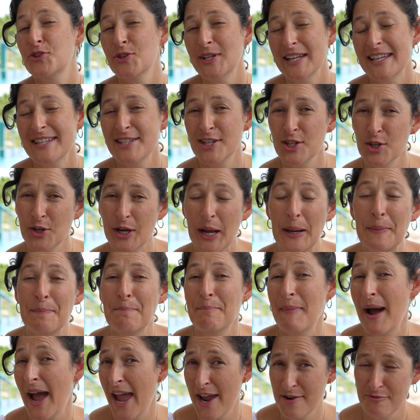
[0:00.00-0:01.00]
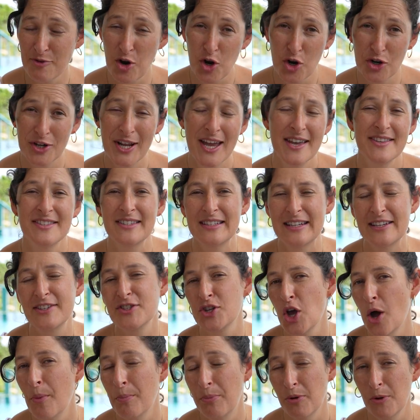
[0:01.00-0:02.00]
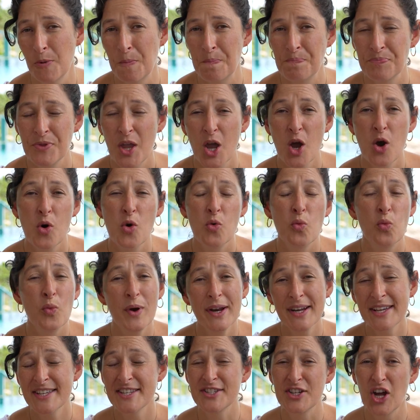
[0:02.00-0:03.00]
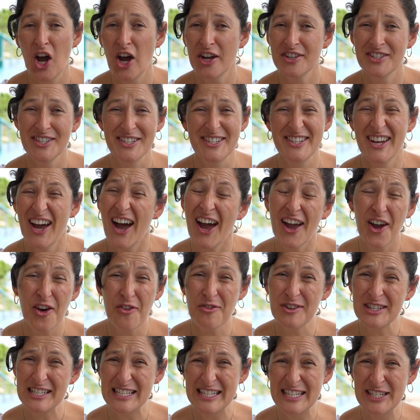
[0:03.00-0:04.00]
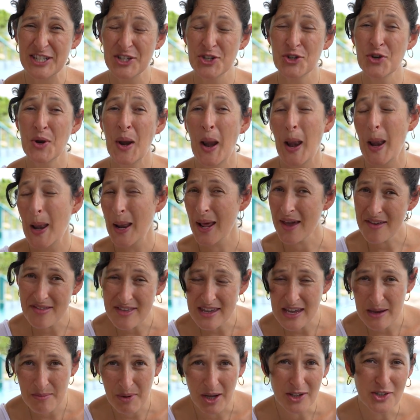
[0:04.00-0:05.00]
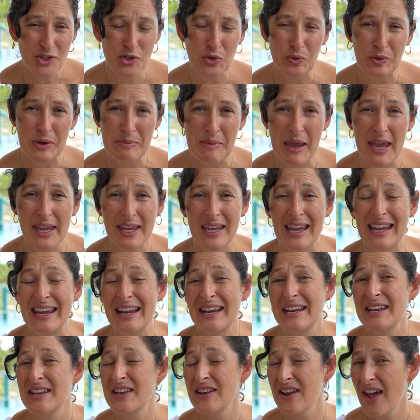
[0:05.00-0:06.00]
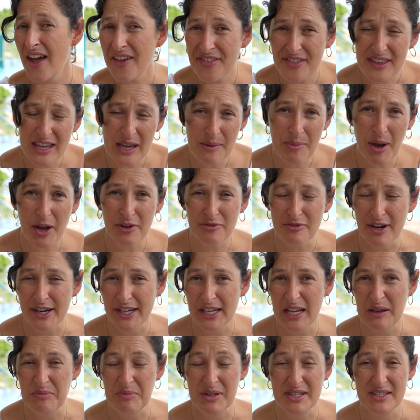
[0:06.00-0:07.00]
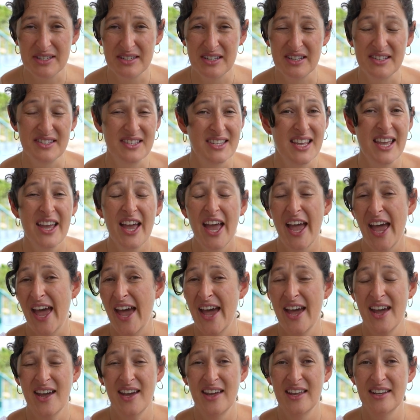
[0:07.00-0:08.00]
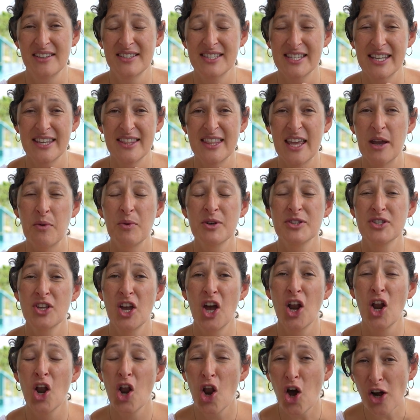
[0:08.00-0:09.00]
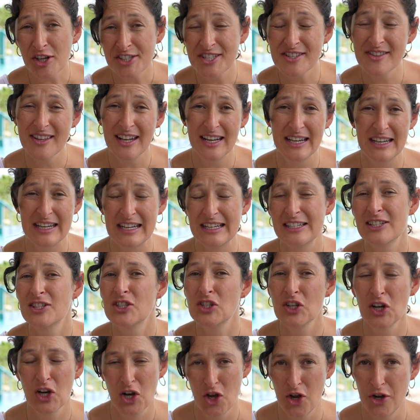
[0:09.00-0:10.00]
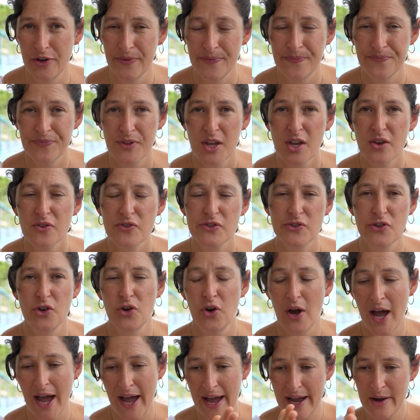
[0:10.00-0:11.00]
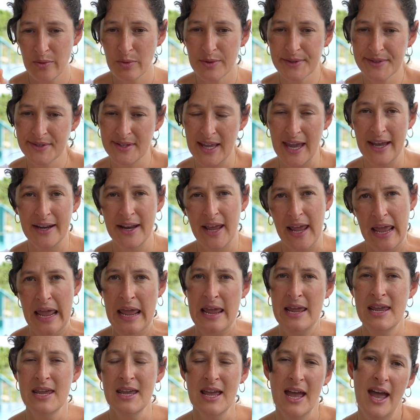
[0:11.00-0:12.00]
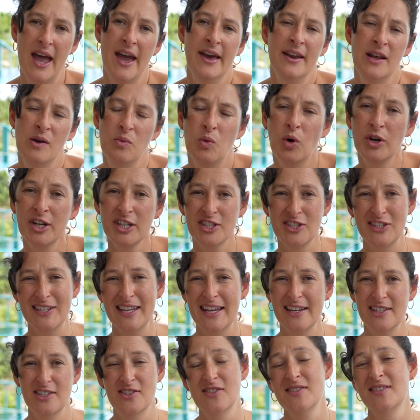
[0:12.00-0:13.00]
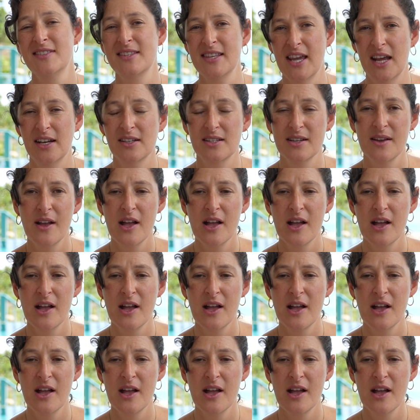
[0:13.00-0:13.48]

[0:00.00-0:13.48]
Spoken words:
So let's look at my road as an example. When I started, I obviously knew nothing about jewelry making, nothing about running a business, and there was a lot that I needed to learn. So I was at A and I wanted to get to Z.